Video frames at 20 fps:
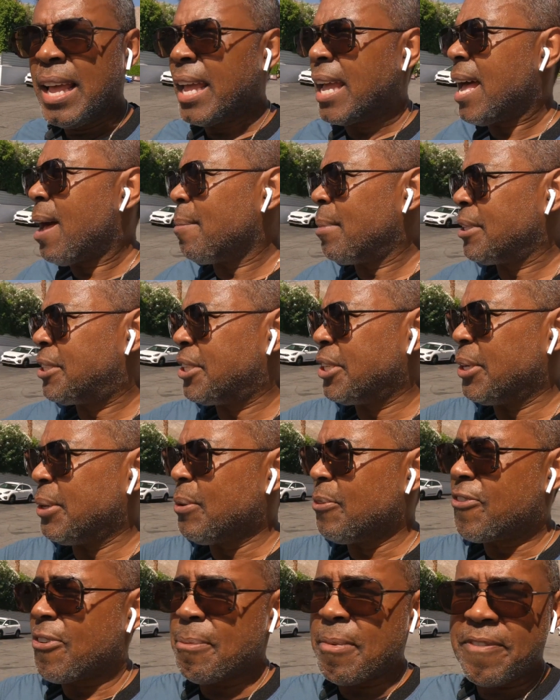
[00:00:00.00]
coming to
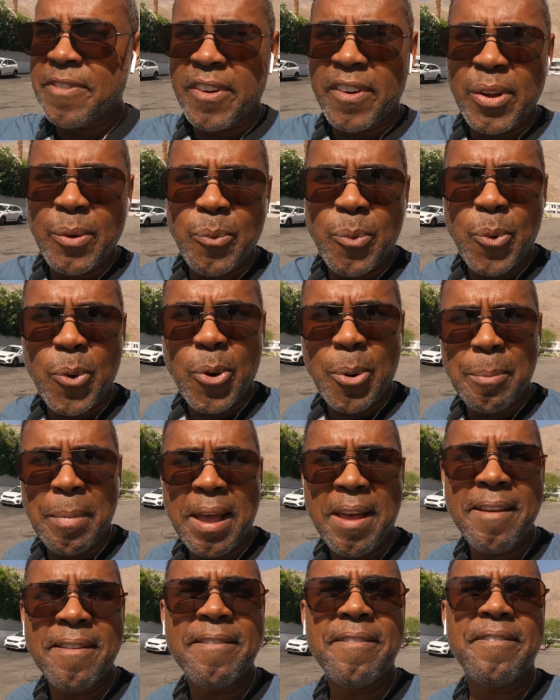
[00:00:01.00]
you from a very warm,
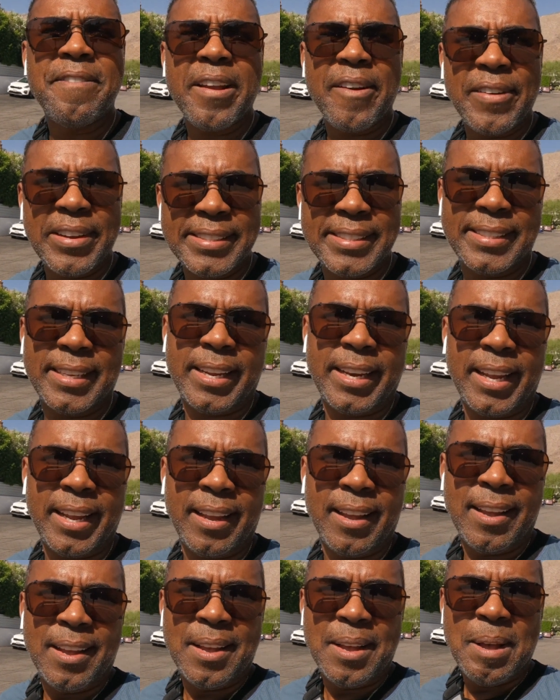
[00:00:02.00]
very sunny